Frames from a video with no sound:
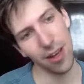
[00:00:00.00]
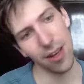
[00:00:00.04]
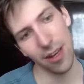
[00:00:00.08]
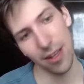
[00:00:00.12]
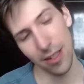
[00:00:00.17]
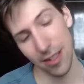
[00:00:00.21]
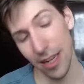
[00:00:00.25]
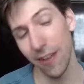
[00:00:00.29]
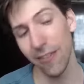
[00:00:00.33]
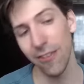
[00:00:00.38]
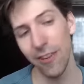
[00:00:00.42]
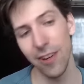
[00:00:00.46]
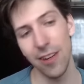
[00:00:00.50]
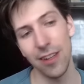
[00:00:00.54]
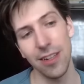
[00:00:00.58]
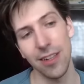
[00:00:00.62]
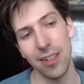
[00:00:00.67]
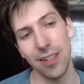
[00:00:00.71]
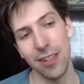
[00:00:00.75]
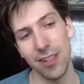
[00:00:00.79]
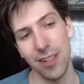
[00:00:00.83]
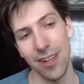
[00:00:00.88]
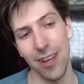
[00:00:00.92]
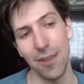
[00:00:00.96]
Definitely a
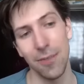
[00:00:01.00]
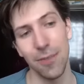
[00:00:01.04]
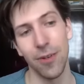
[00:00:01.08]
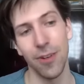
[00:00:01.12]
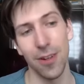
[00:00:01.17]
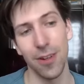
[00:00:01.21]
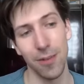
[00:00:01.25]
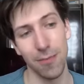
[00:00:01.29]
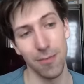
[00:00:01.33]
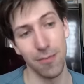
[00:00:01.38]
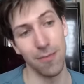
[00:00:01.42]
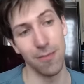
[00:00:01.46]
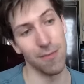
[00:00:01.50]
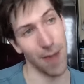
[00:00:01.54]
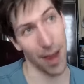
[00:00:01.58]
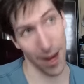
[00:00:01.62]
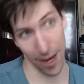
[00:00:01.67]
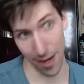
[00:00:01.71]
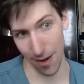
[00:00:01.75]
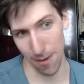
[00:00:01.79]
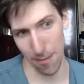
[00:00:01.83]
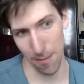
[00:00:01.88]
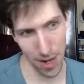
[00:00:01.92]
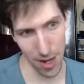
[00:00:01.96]
staple in
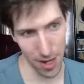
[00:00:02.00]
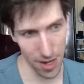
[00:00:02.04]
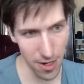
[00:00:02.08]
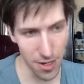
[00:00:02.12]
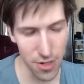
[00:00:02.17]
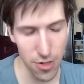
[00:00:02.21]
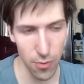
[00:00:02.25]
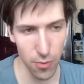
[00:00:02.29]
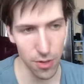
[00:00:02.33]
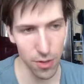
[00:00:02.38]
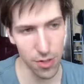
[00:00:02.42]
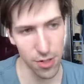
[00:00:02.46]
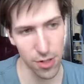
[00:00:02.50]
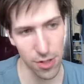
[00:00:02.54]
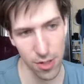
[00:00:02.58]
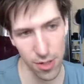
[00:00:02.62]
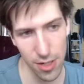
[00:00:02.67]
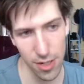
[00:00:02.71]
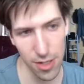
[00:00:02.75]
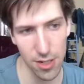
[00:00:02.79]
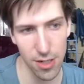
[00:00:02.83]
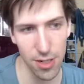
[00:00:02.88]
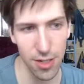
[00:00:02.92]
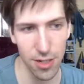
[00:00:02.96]
Mage, which
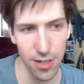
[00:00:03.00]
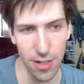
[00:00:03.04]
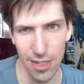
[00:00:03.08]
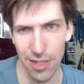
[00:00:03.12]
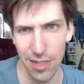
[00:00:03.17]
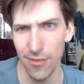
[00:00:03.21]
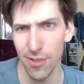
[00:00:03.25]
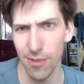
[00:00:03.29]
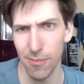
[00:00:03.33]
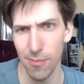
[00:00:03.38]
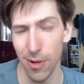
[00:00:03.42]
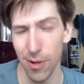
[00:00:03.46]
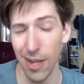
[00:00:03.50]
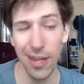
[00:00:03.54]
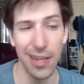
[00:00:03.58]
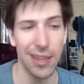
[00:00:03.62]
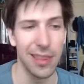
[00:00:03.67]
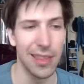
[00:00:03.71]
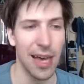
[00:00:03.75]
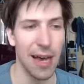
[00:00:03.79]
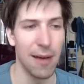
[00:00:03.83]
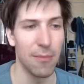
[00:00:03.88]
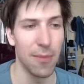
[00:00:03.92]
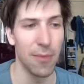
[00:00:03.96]
isn't even played
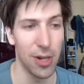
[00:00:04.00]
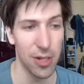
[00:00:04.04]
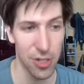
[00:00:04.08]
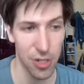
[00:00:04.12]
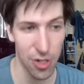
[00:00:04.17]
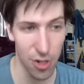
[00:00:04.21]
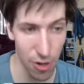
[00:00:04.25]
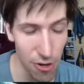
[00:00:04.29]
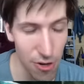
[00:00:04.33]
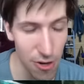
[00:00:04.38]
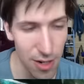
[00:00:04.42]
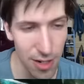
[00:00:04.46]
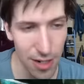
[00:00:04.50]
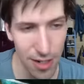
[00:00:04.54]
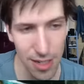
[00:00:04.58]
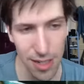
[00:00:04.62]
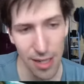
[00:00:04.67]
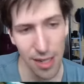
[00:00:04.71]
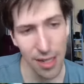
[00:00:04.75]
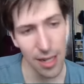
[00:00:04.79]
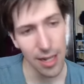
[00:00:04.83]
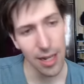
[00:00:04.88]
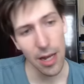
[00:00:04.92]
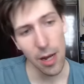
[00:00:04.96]
that much currently,
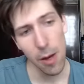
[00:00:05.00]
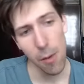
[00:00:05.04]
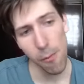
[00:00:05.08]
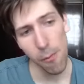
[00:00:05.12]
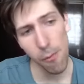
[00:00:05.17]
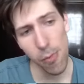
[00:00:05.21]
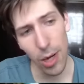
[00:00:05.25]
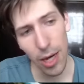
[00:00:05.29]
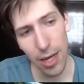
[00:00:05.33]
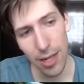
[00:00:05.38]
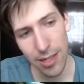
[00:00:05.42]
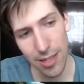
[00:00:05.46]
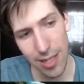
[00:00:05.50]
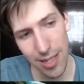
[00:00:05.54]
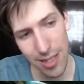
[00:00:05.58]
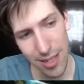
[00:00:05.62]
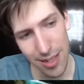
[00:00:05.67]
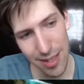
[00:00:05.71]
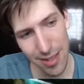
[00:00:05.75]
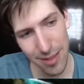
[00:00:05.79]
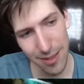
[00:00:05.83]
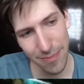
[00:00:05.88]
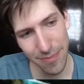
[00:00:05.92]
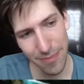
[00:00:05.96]
but
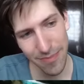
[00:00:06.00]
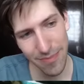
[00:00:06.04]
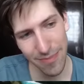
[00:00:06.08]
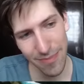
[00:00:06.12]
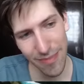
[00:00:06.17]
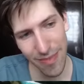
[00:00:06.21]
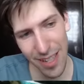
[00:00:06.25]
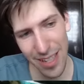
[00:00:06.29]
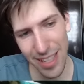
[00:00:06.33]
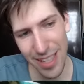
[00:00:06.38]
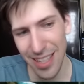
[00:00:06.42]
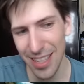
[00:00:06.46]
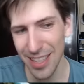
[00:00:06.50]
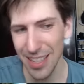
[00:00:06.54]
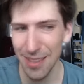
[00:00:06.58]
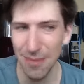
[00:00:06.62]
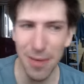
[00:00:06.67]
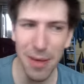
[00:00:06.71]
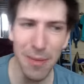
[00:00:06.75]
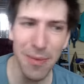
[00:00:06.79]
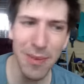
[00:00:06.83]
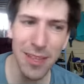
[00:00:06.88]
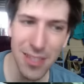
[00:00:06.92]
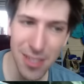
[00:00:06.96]
yeah,
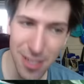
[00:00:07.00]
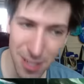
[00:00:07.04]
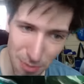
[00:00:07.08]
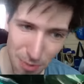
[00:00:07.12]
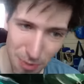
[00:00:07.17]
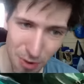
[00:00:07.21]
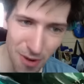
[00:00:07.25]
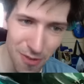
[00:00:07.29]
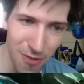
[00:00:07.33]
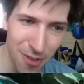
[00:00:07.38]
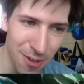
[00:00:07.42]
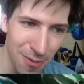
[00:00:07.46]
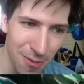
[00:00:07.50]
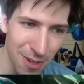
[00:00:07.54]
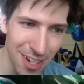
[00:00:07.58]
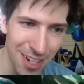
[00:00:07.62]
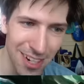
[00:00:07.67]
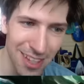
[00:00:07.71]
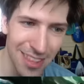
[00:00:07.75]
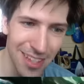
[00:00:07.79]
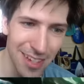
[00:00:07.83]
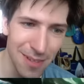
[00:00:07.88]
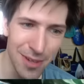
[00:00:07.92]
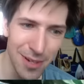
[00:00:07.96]
maybe this is more of an arena
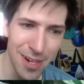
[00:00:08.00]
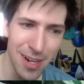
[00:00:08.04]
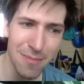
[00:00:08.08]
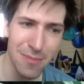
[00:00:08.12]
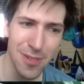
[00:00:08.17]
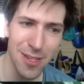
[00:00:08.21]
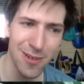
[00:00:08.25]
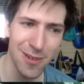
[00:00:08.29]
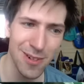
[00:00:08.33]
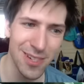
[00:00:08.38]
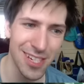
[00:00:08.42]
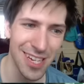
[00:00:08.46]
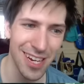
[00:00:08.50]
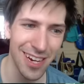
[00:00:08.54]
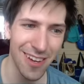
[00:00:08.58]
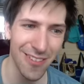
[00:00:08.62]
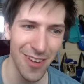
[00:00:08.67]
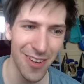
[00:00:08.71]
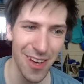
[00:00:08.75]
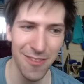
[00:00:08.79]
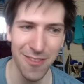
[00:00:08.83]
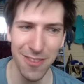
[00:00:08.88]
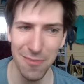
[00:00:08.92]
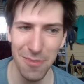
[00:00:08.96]
thing, but I'm so sick of
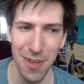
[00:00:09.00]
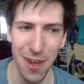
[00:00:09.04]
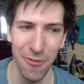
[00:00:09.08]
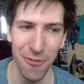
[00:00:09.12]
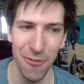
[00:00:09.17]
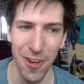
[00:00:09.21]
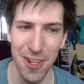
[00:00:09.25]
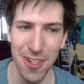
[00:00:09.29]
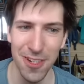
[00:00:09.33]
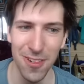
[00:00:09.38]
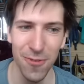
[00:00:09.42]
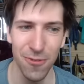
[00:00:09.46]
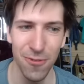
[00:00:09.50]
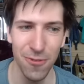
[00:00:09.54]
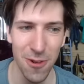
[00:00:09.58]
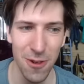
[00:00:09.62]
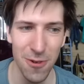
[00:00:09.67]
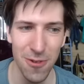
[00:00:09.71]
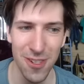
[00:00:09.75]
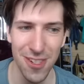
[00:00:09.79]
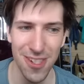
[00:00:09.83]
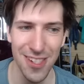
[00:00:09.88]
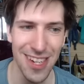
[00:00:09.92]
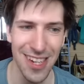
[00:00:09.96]
having my face
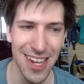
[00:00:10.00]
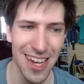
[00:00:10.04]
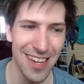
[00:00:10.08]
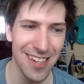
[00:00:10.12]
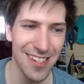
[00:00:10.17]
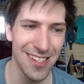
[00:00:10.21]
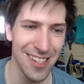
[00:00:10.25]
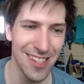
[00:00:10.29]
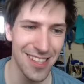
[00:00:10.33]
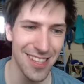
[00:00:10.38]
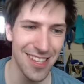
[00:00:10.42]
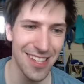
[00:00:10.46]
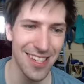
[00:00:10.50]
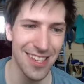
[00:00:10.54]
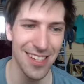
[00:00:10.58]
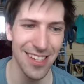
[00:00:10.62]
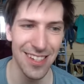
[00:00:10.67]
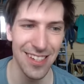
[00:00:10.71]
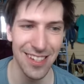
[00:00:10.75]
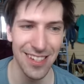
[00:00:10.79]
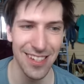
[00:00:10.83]
frozen as the